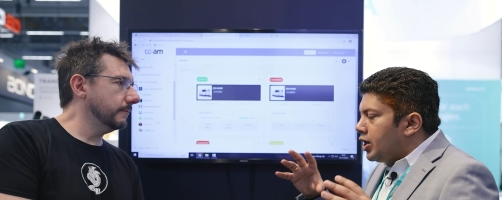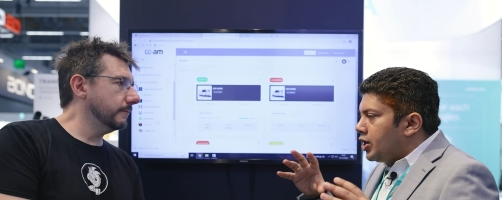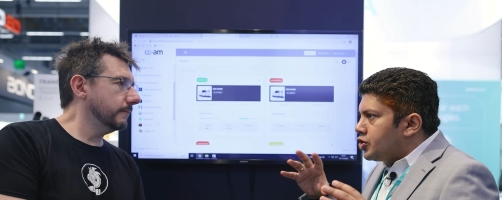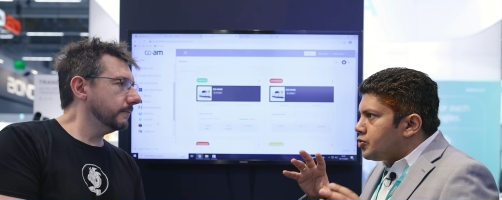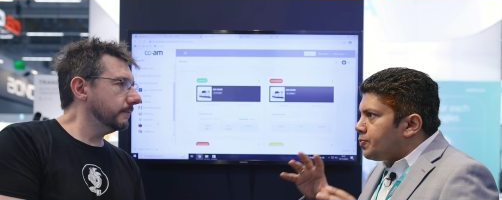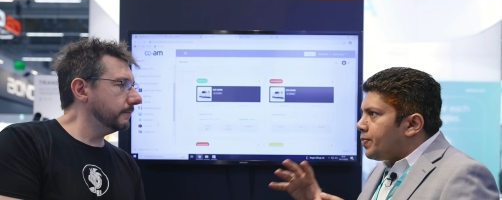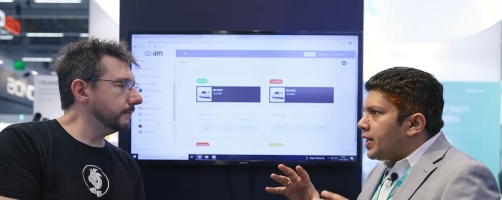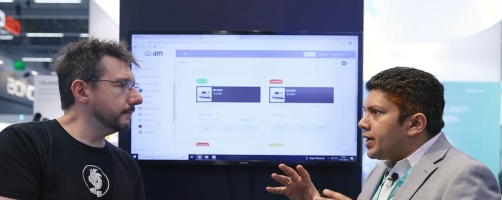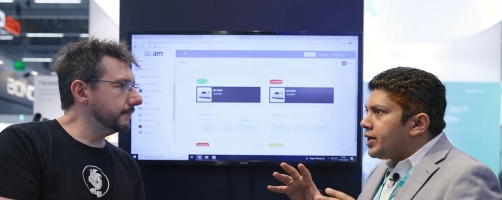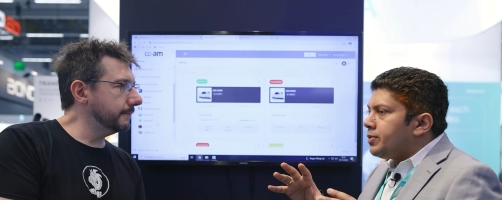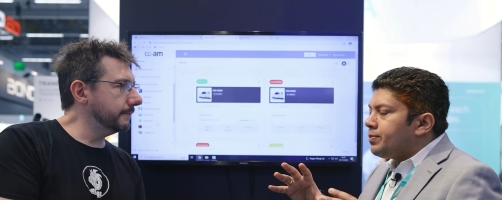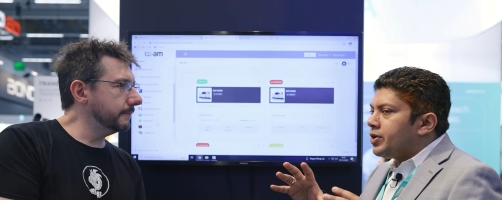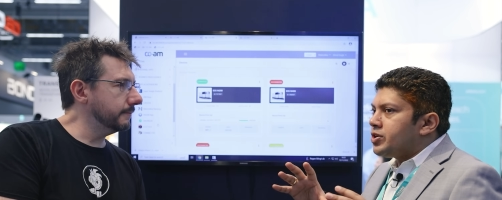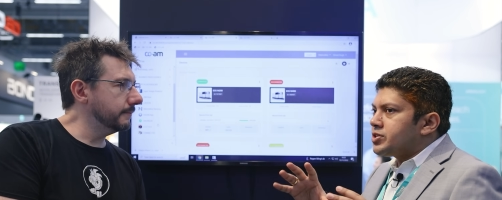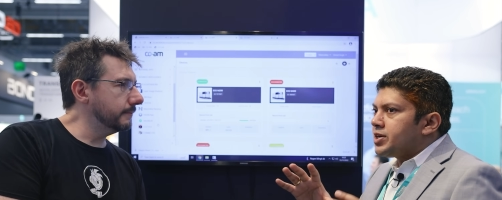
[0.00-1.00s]
Speaker 1: to plug in
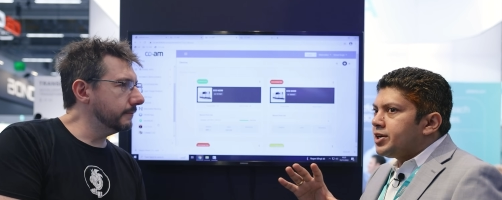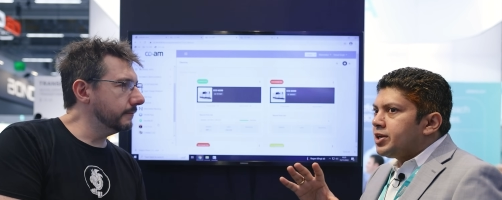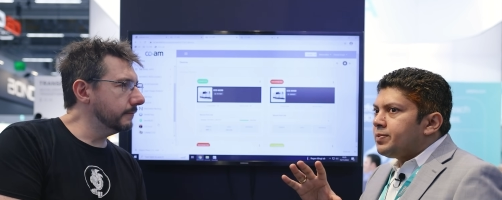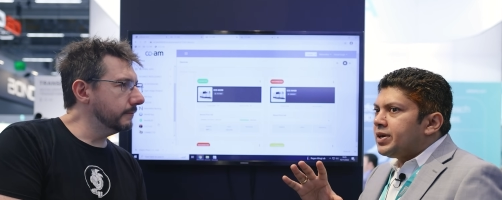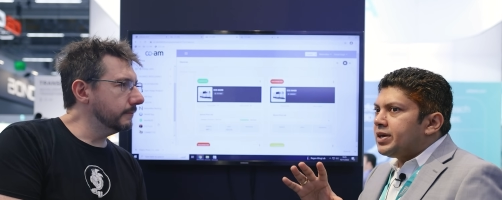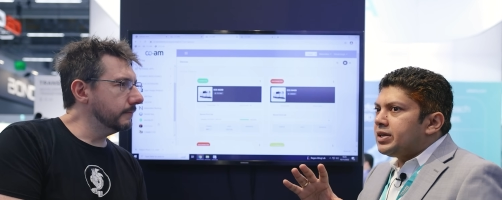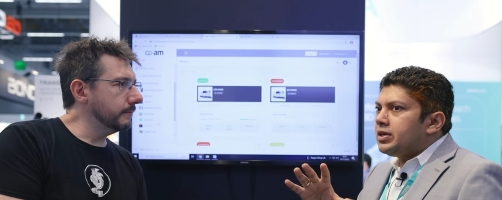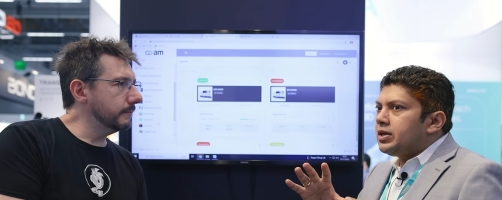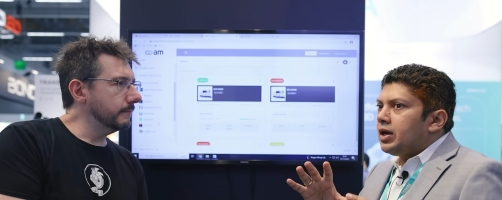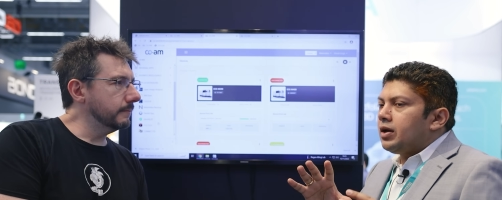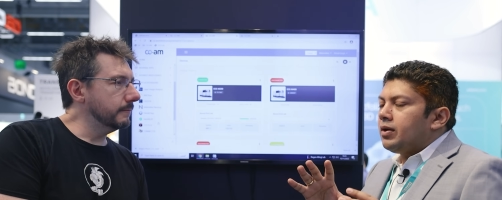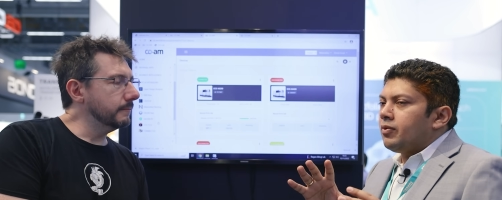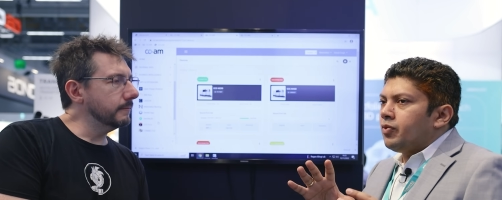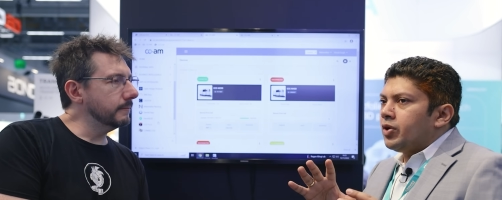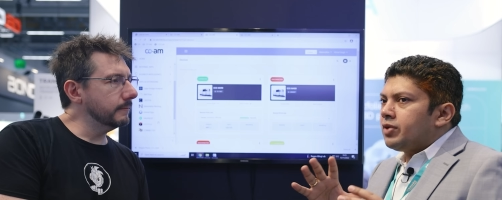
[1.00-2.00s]
because ultimately
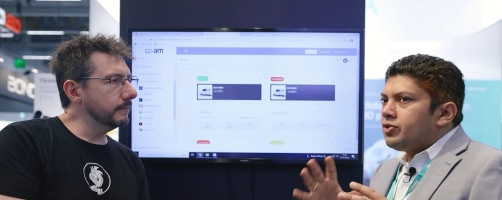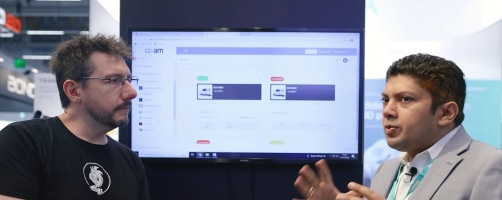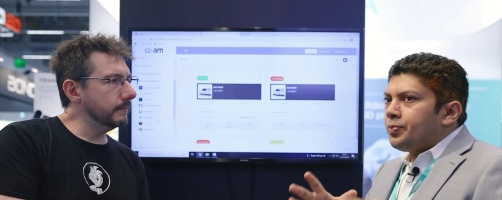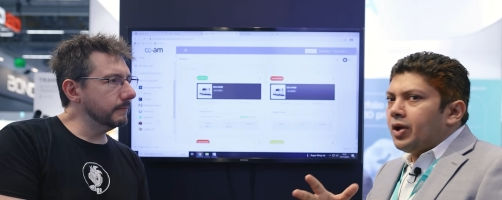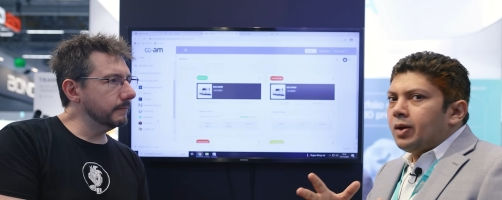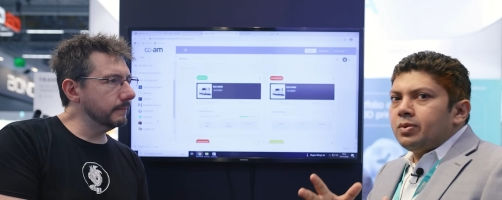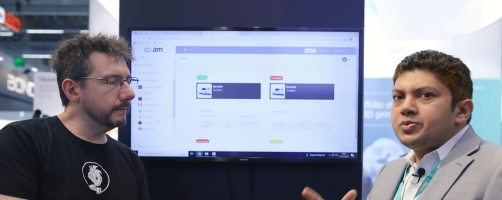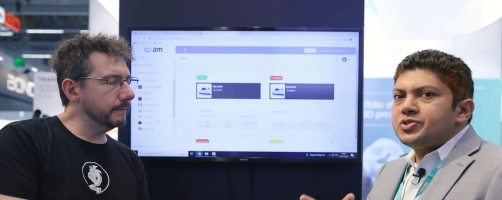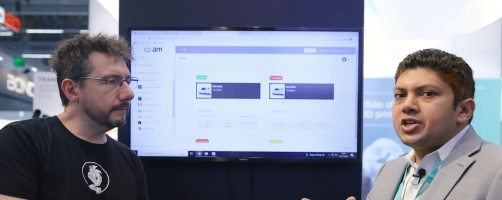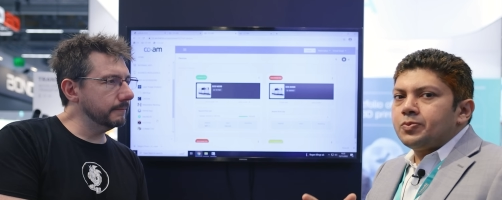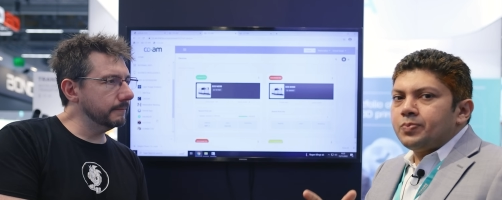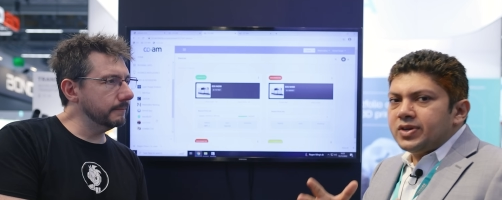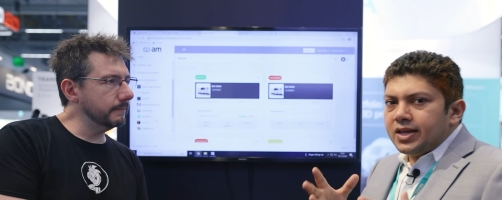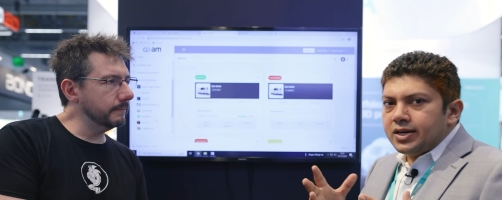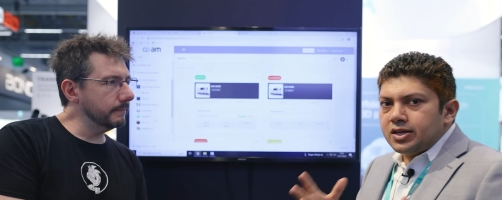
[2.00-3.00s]
one of the problem
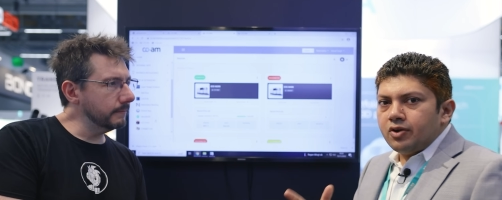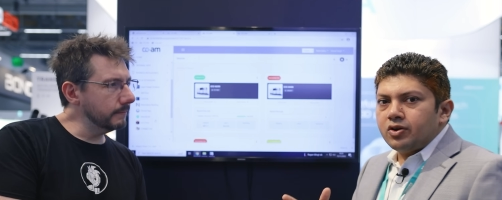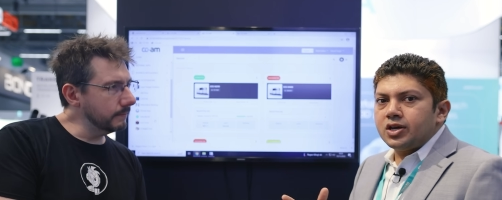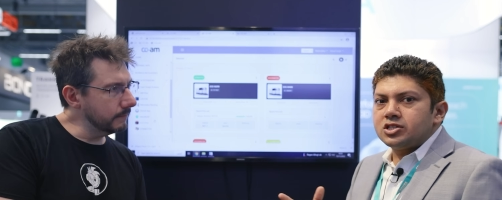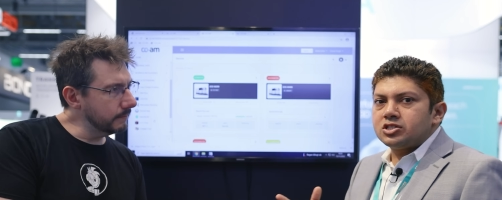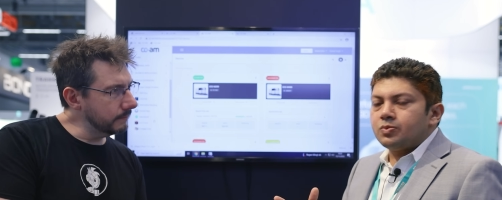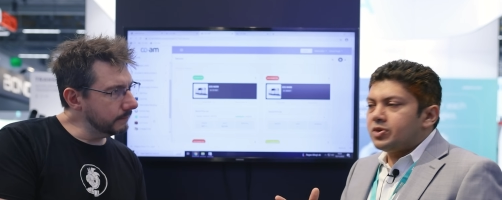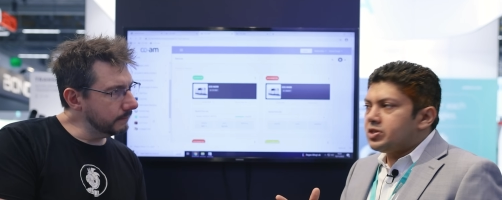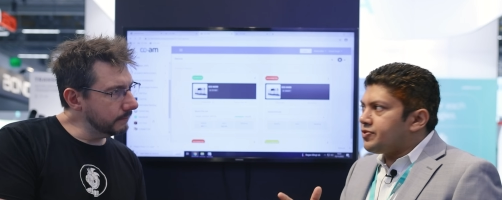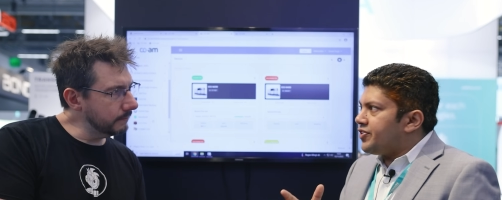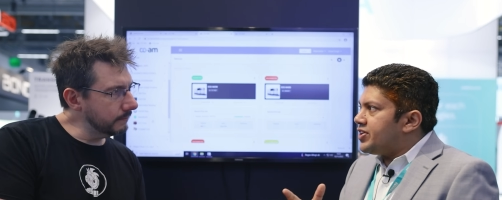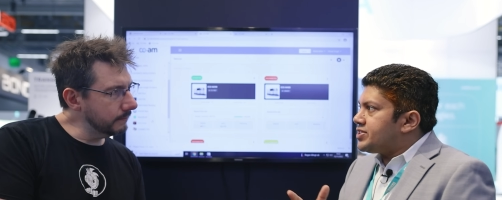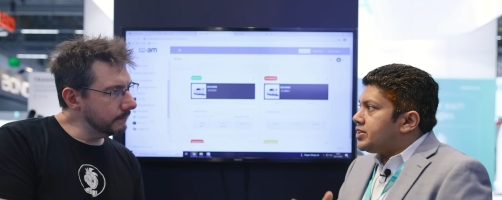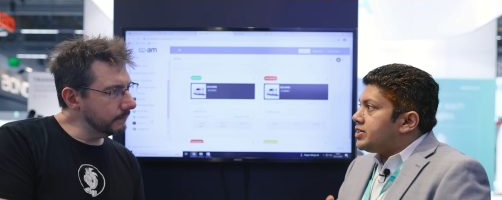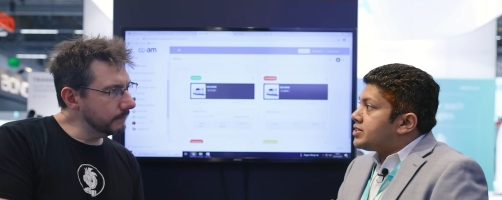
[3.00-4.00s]
statement that our customer is
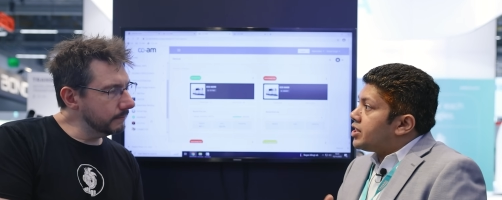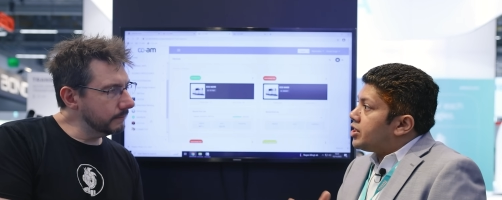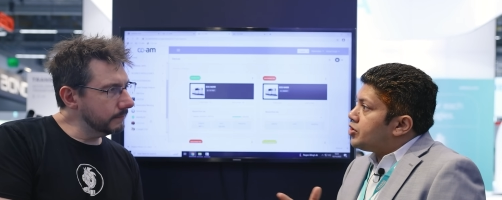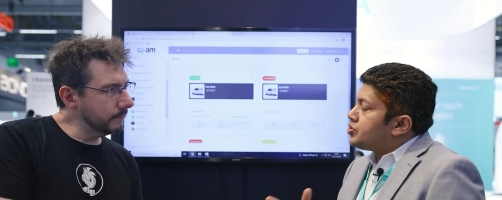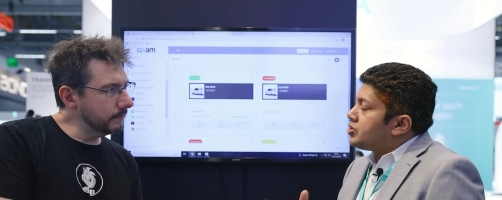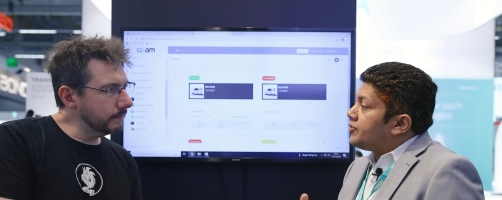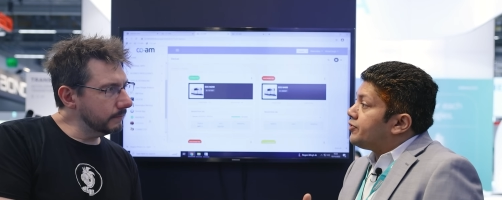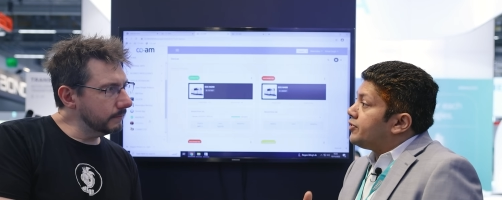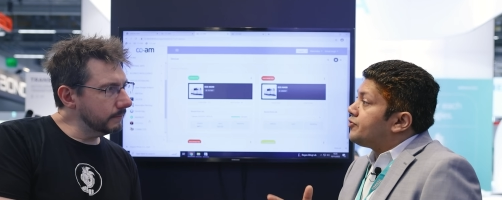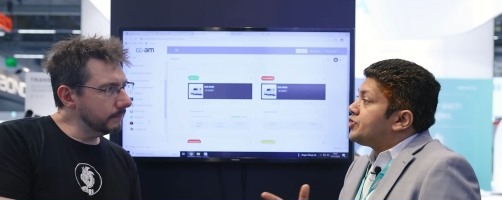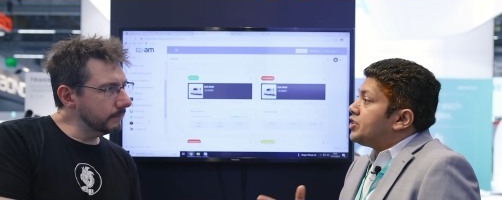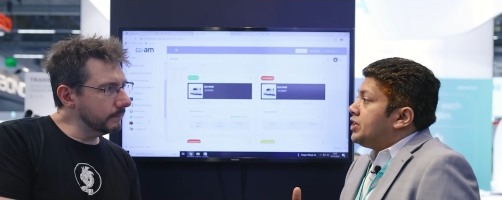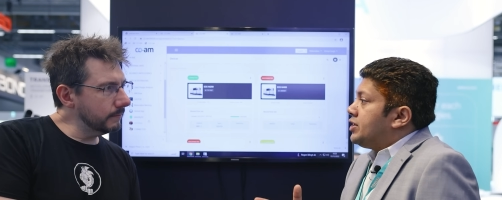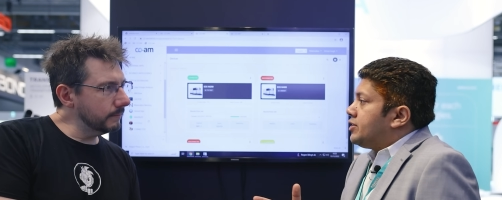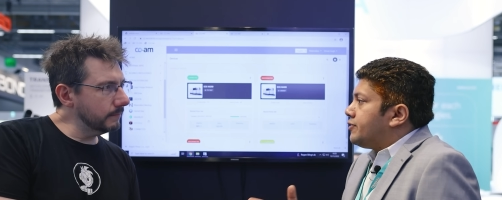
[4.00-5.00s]
facing is they're using
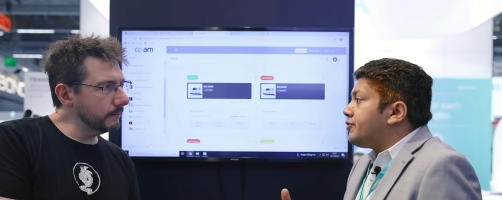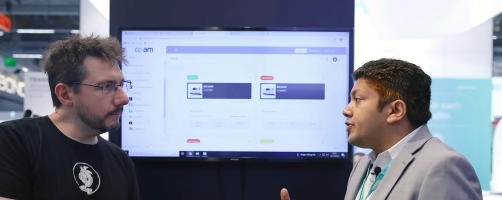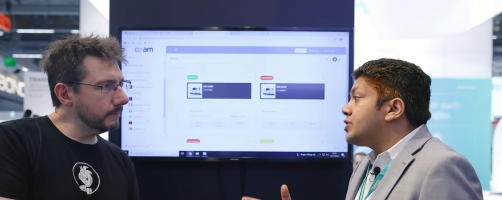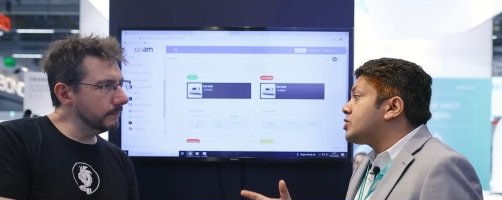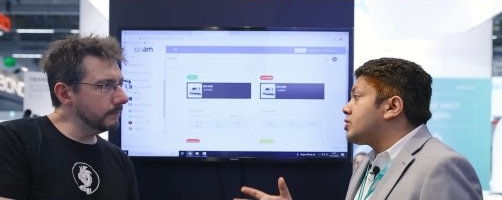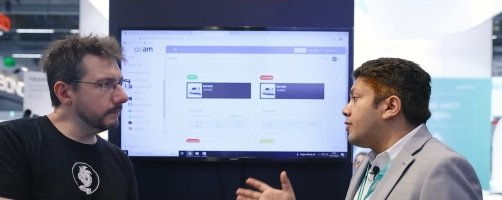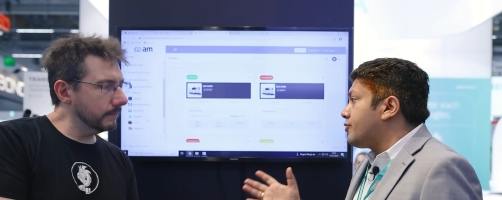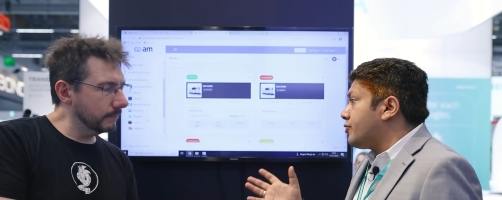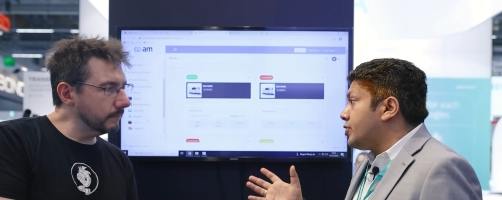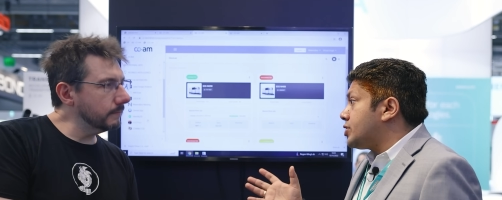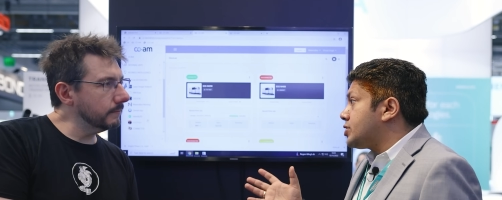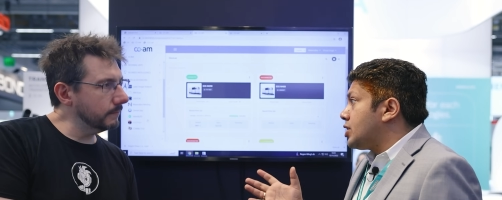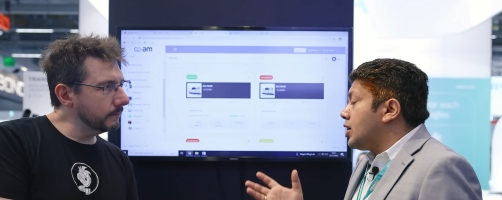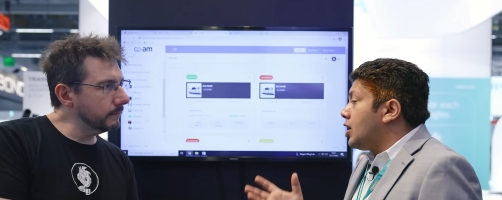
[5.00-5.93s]
15 different softwares